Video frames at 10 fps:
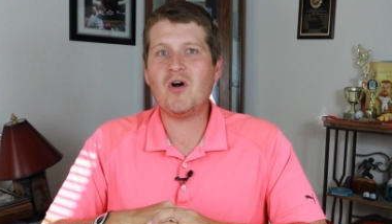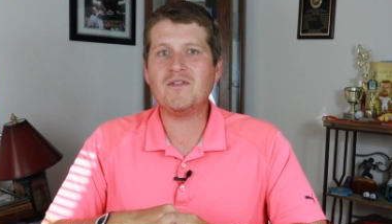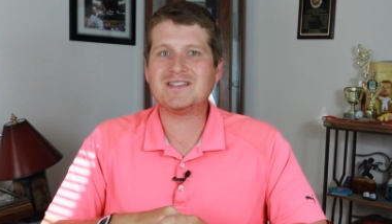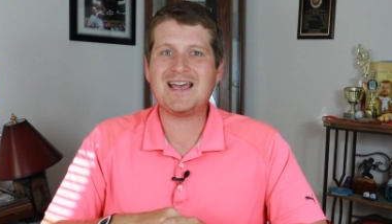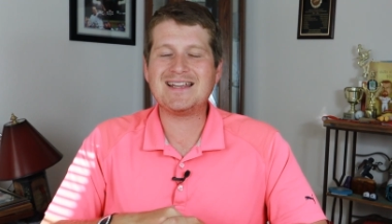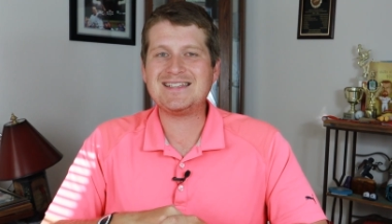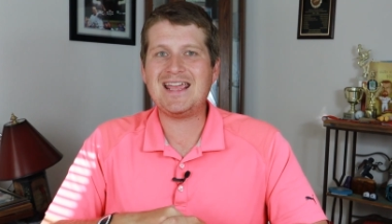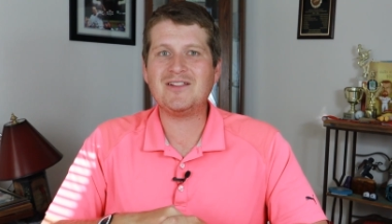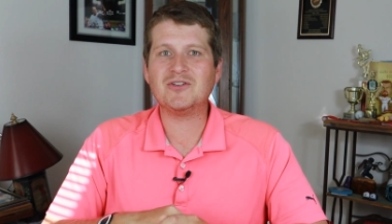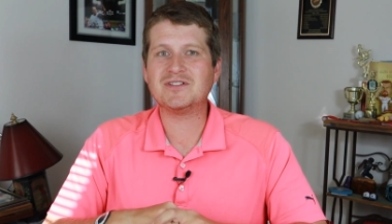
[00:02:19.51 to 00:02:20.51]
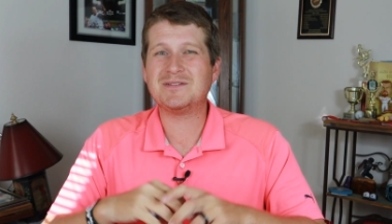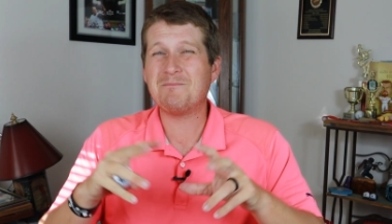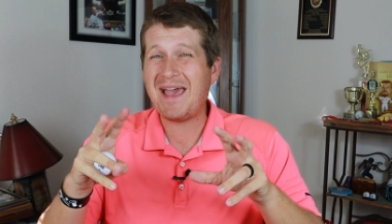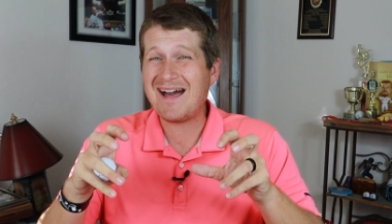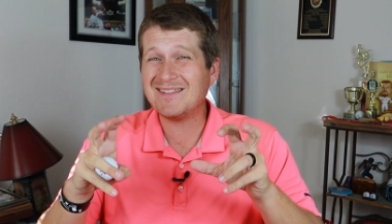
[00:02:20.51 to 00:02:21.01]
ball that's kind of tailored
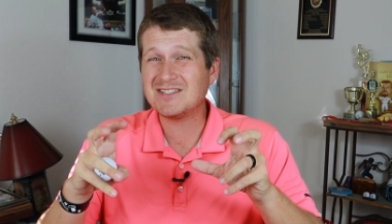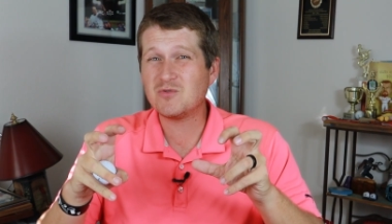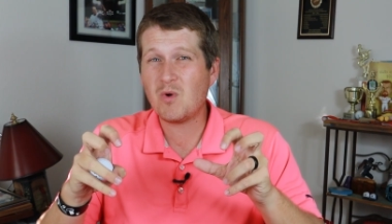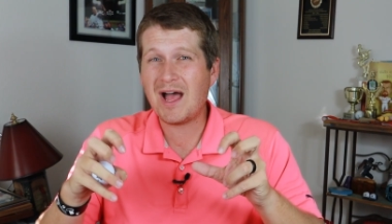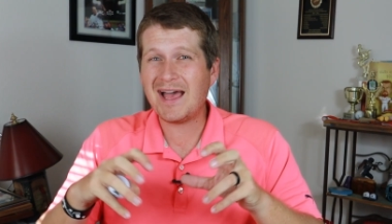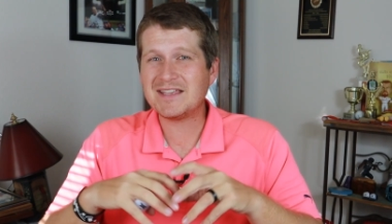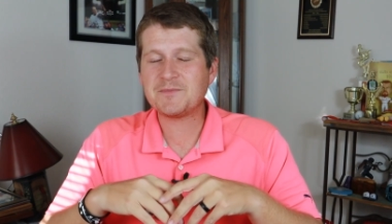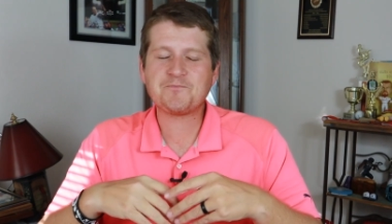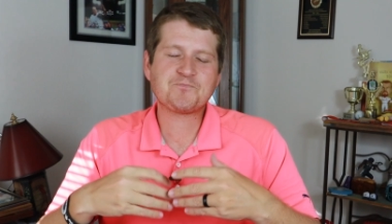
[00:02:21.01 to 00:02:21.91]
balanced wise,